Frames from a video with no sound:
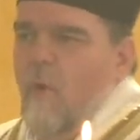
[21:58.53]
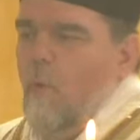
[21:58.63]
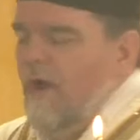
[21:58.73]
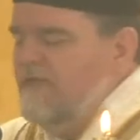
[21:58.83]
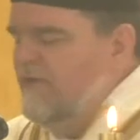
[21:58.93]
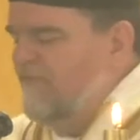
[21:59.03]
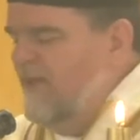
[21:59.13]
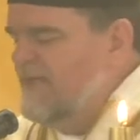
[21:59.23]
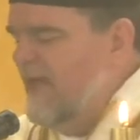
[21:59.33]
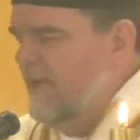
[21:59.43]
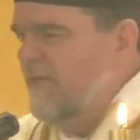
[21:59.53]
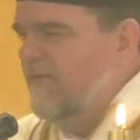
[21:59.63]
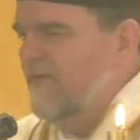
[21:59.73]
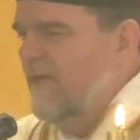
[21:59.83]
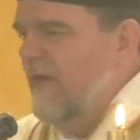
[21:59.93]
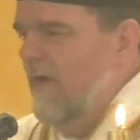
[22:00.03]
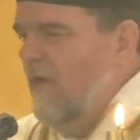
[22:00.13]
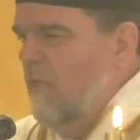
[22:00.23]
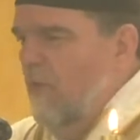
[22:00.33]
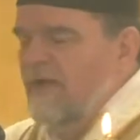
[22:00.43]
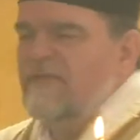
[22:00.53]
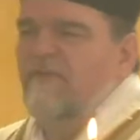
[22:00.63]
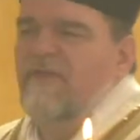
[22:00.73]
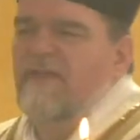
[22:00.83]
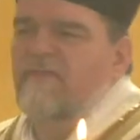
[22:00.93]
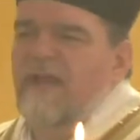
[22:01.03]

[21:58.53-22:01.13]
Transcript: What defeats heresy? What defeats